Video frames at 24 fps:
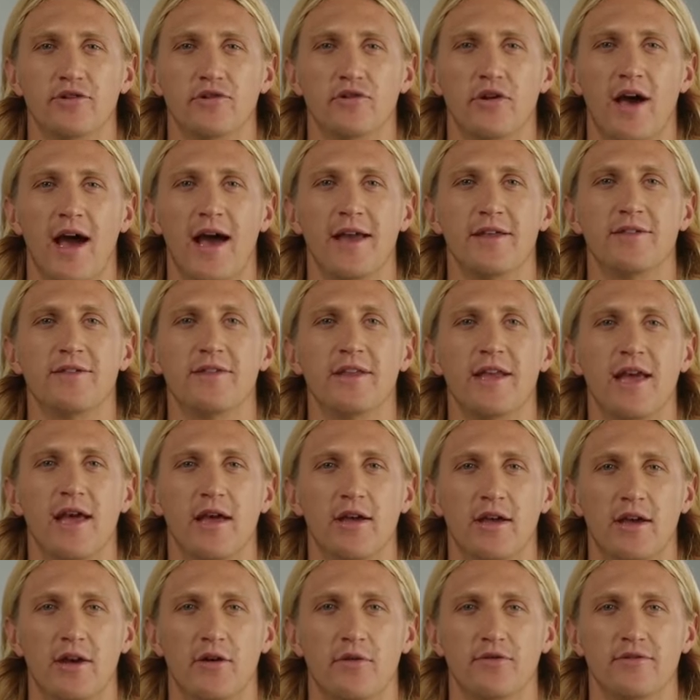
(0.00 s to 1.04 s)
drag
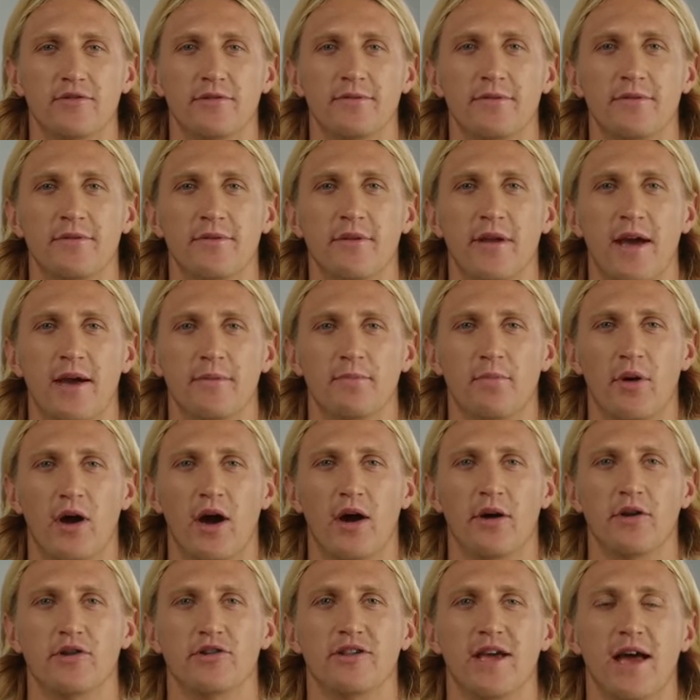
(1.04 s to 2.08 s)
scenarios, and
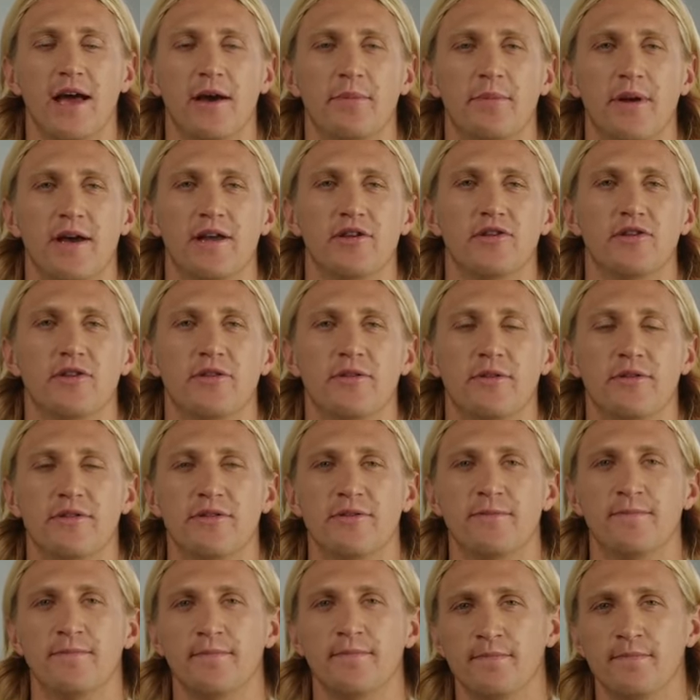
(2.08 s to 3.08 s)
polished animations,